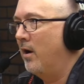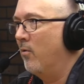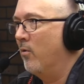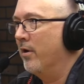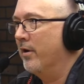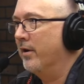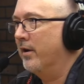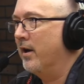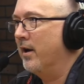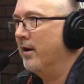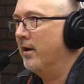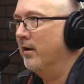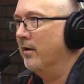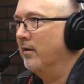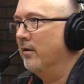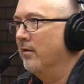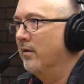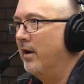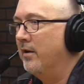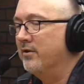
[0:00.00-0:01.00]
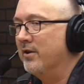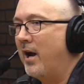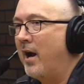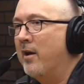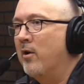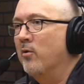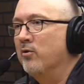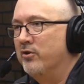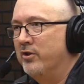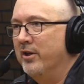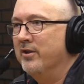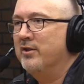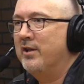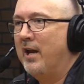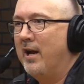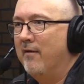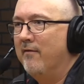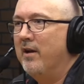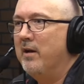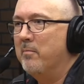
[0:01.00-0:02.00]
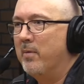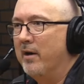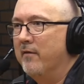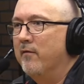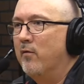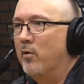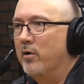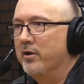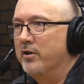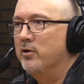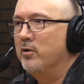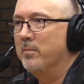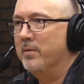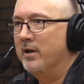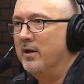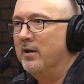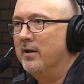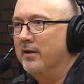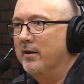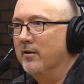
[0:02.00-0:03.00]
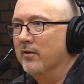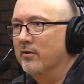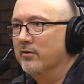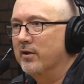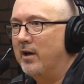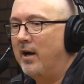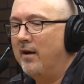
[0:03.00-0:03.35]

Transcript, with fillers: I want to kind of is I don't just have eight by forty two binoculars.